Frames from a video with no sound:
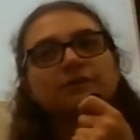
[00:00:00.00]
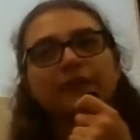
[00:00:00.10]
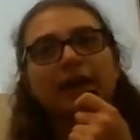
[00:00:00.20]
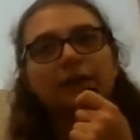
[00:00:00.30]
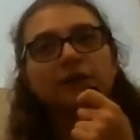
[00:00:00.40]
of
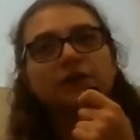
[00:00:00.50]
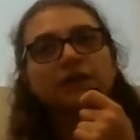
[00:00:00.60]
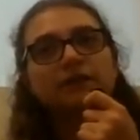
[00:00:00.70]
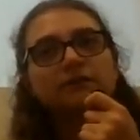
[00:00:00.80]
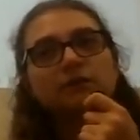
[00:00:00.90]

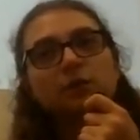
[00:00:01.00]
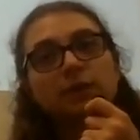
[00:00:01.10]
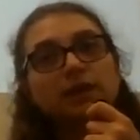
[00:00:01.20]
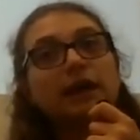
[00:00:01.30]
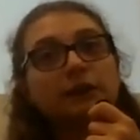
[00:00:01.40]
energy. You
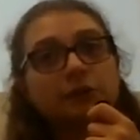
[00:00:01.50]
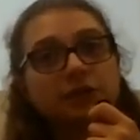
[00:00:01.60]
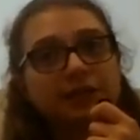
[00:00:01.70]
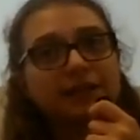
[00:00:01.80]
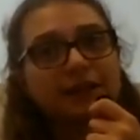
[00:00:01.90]
need energy
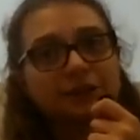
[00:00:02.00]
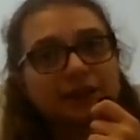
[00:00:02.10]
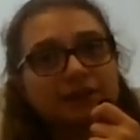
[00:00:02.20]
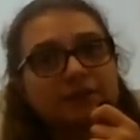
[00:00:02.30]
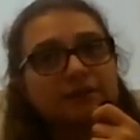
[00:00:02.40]
to
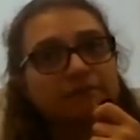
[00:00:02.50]
digest.